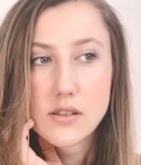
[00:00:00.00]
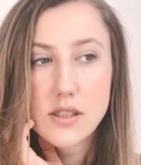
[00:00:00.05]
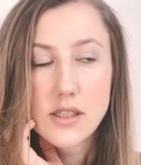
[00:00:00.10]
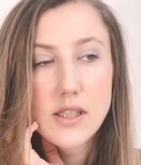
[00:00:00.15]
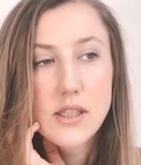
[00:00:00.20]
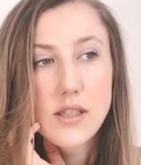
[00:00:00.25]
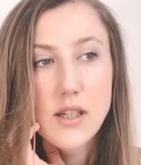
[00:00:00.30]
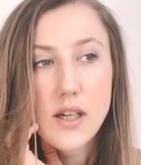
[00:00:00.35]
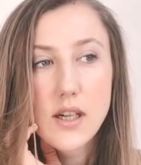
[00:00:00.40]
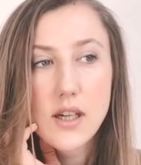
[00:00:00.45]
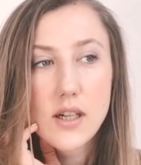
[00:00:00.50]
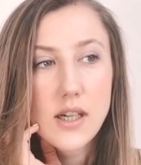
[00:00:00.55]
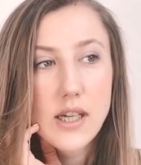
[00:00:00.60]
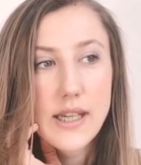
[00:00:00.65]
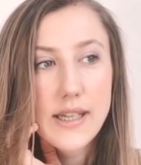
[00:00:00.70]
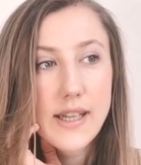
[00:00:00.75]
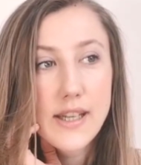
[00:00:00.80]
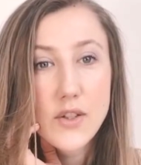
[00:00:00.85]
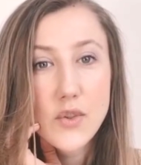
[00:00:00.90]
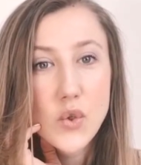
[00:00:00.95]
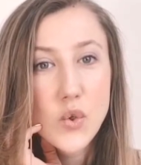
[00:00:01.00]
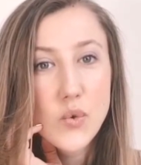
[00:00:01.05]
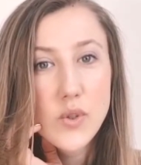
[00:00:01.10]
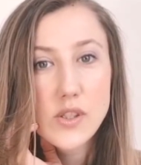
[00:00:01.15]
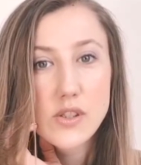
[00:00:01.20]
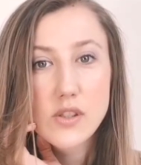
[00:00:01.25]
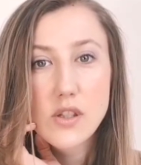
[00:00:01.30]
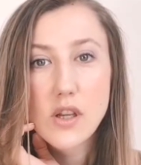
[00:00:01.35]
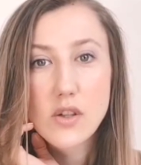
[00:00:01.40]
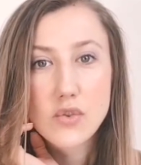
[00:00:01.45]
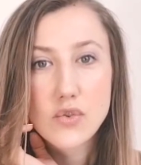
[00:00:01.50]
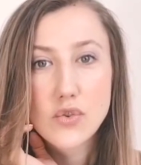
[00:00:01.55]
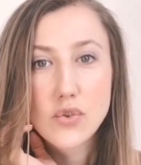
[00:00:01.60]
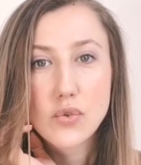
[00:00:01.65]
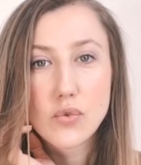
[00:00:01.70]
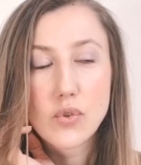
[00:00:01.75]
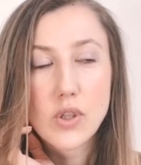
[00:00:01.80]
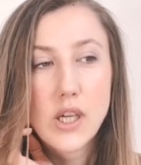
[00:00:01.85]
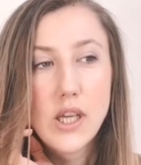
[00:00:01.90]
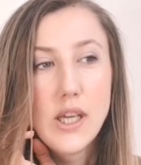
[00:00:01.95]
And I know it's not
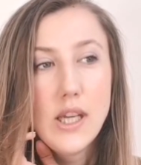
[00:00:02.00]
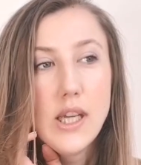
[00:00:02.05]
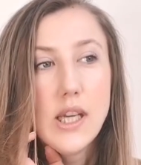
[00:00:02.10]
true.